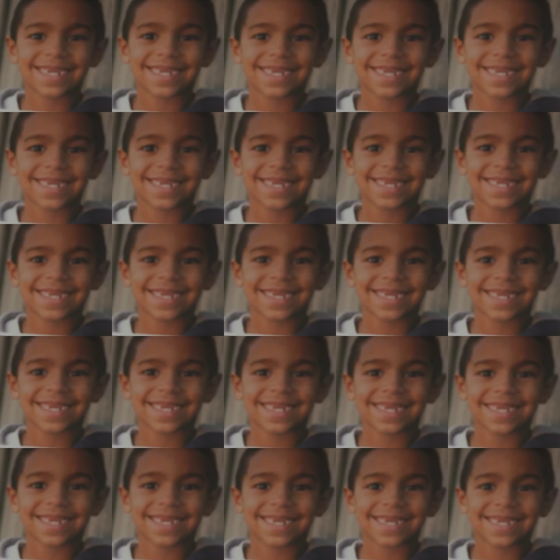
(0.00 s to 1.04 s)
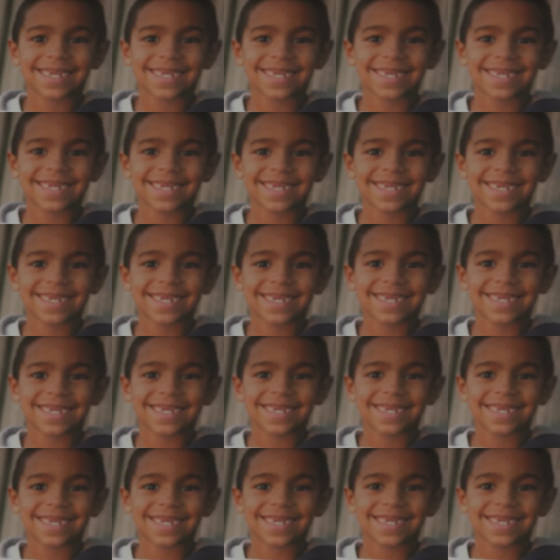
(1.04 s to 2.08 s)

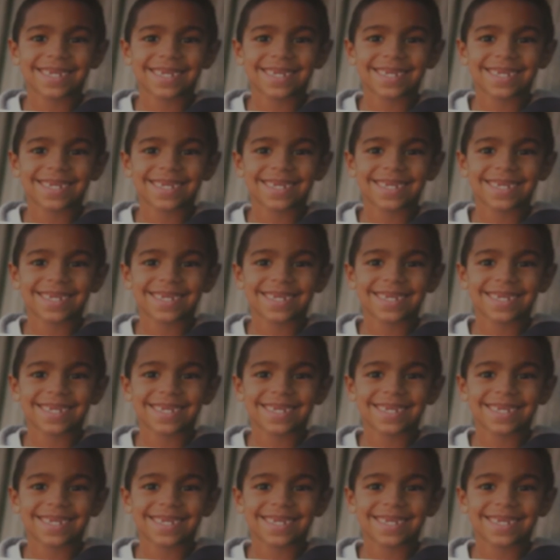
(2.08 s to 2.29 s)
[no speech]